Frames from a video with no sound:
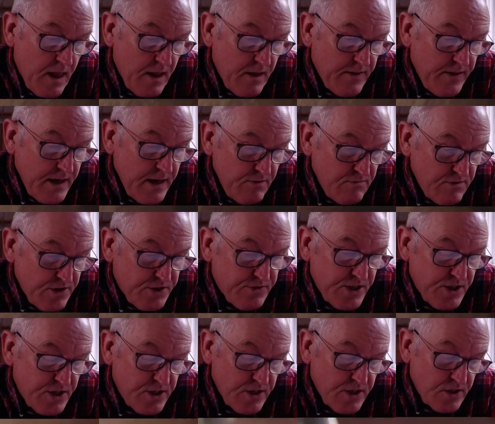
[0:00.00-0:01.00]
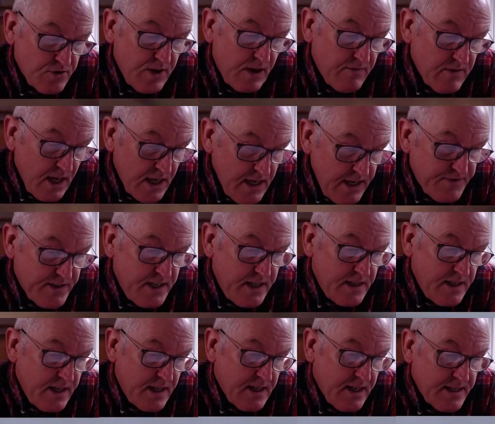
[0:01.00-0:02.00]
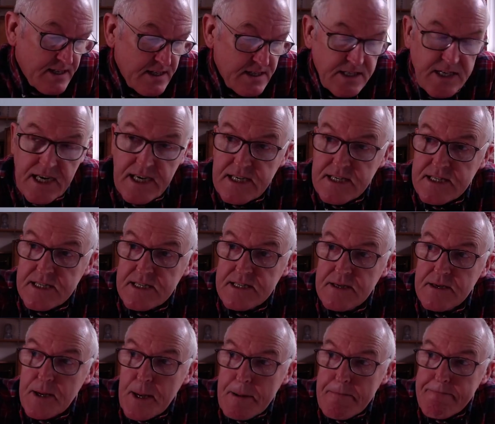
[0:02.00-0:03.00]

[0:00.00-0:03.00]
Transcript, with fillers: the restrictions on travel are lifted in the United States,